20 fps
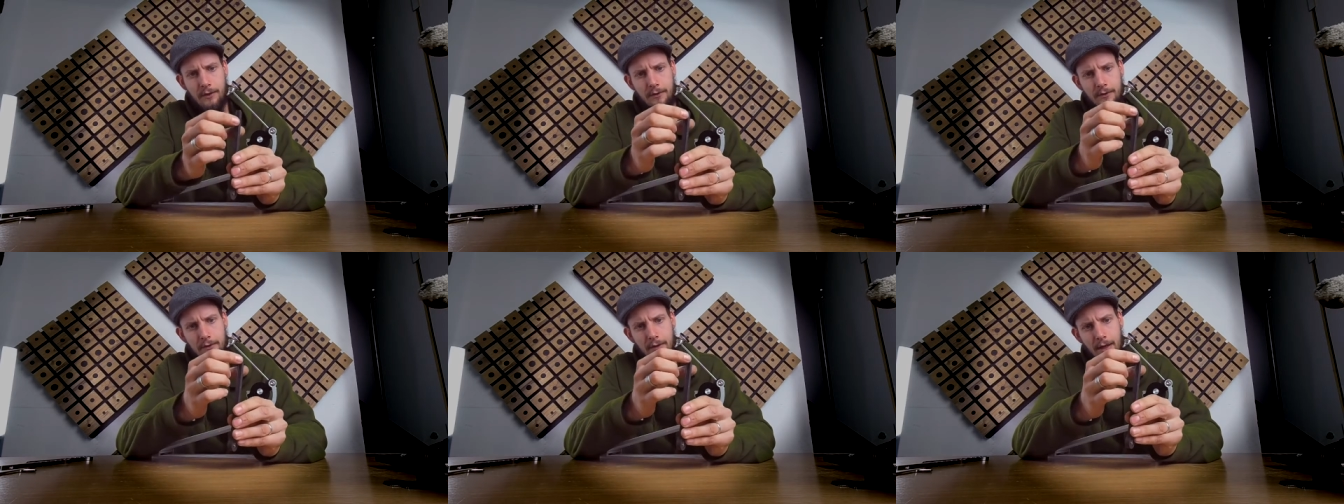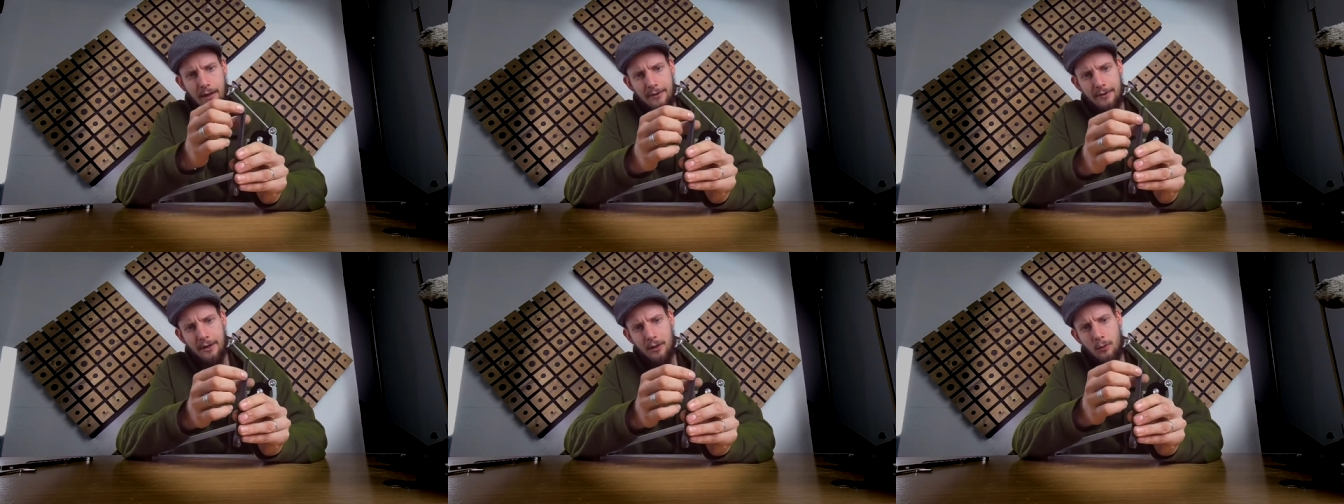
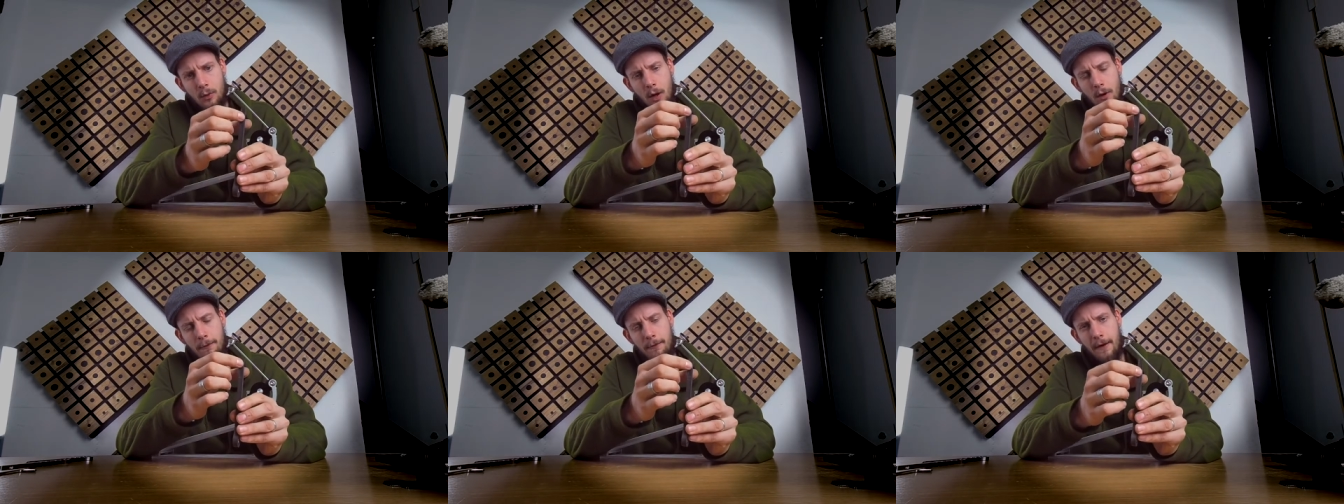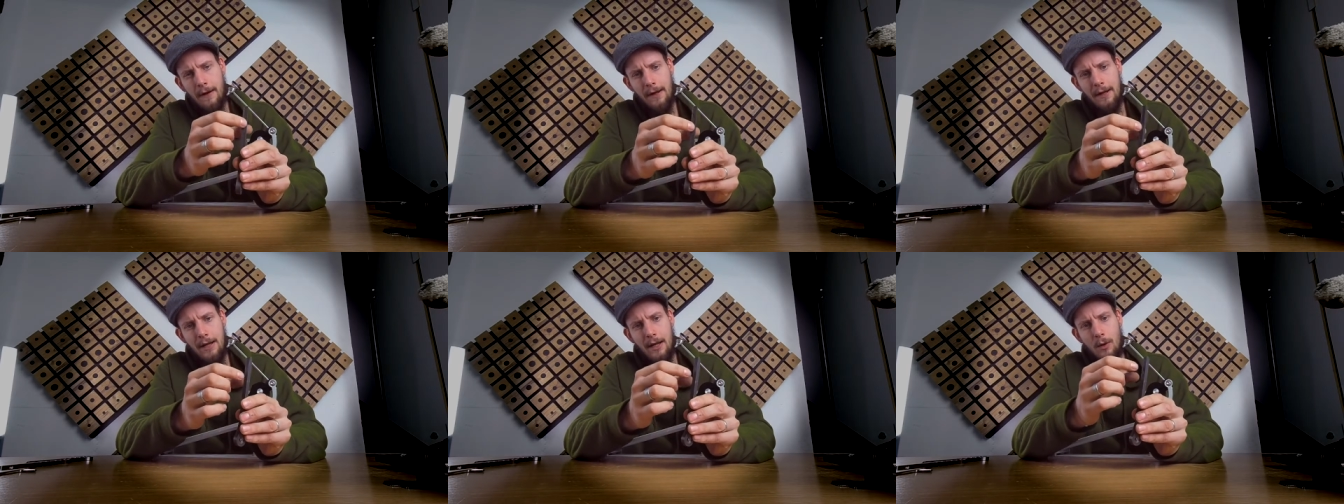there's a groove
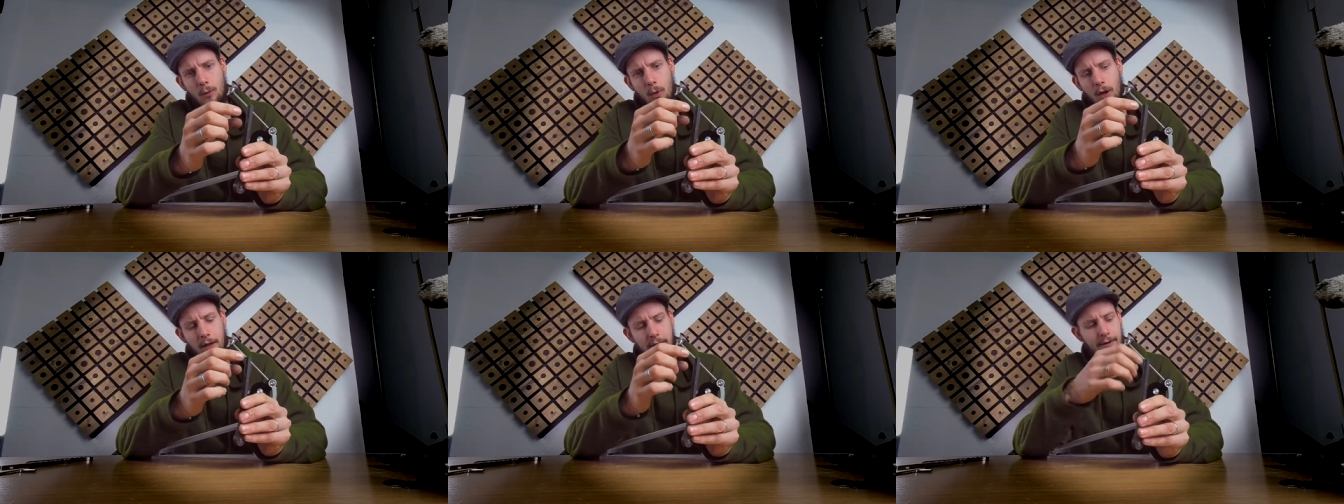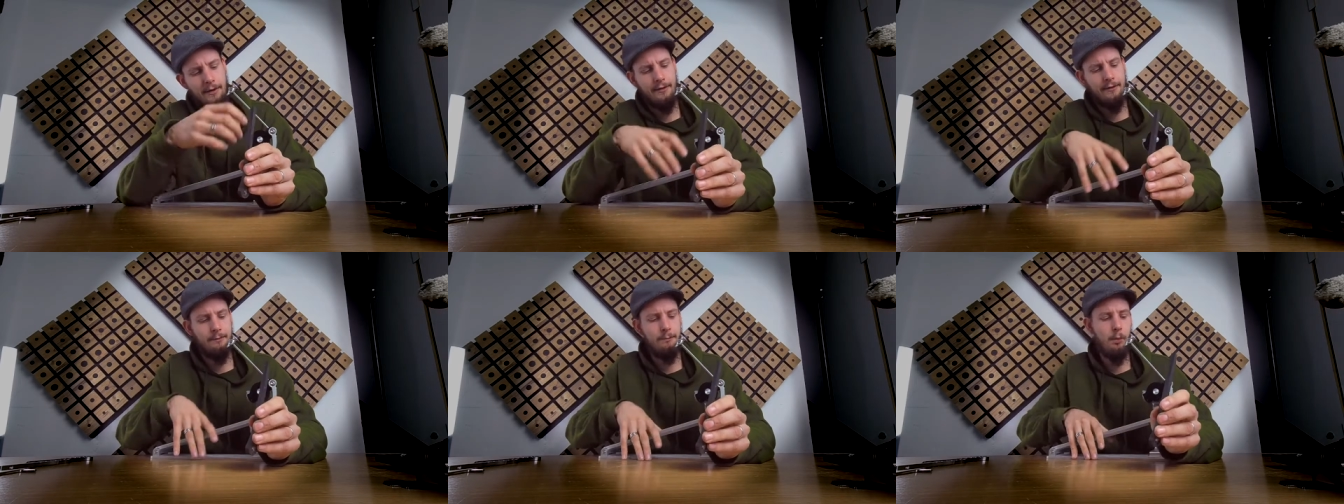here where
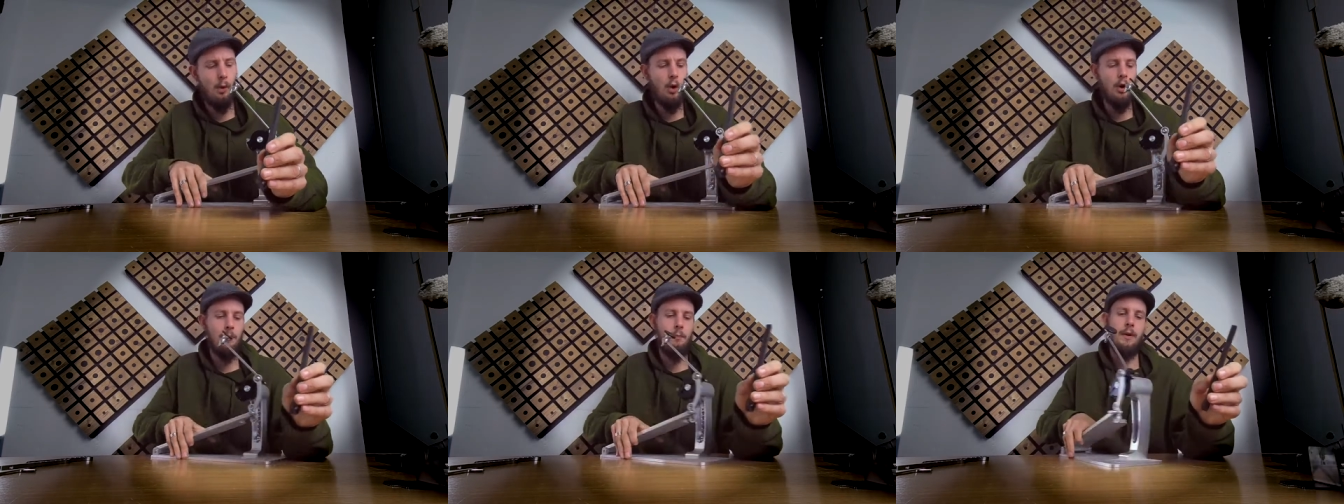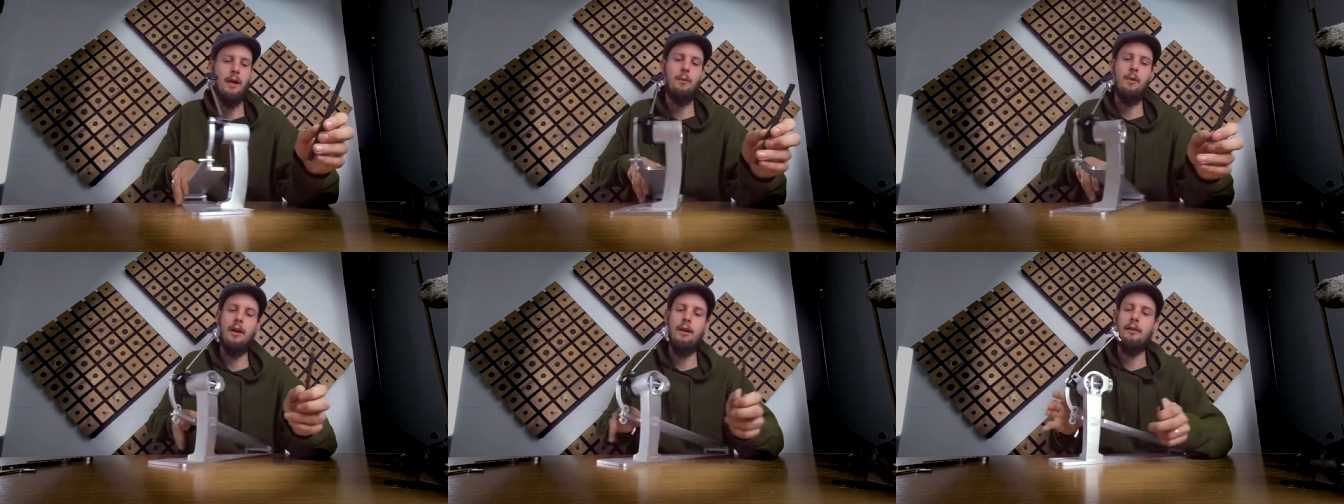this ball
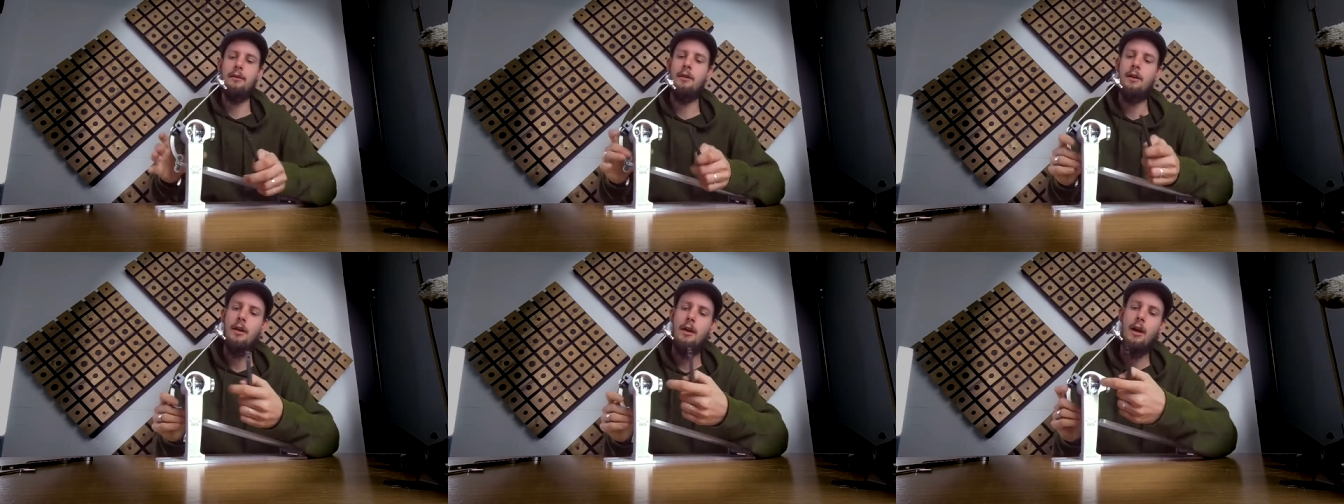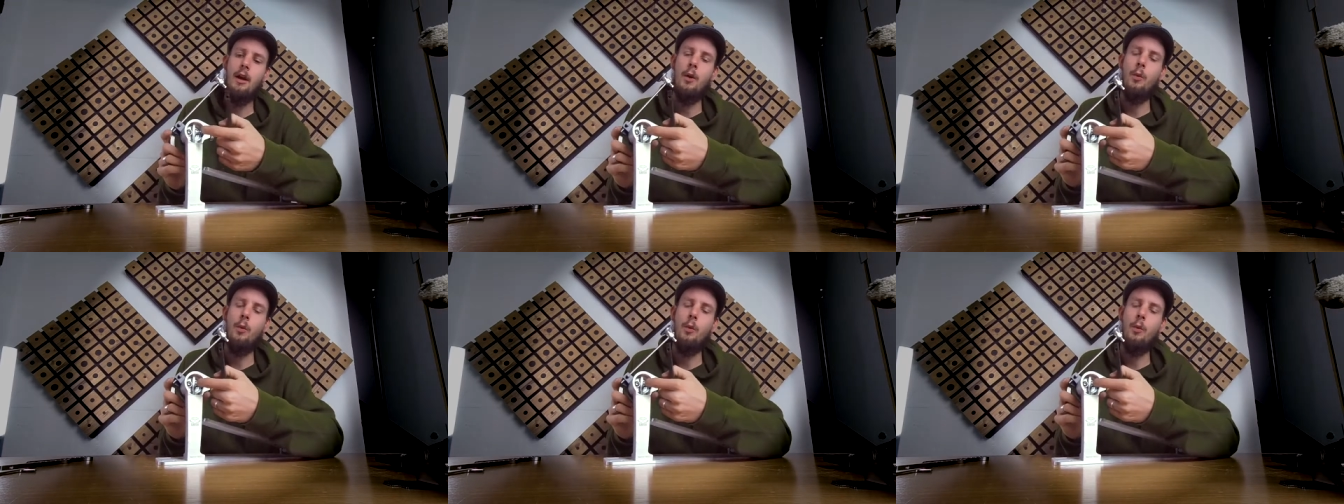bearing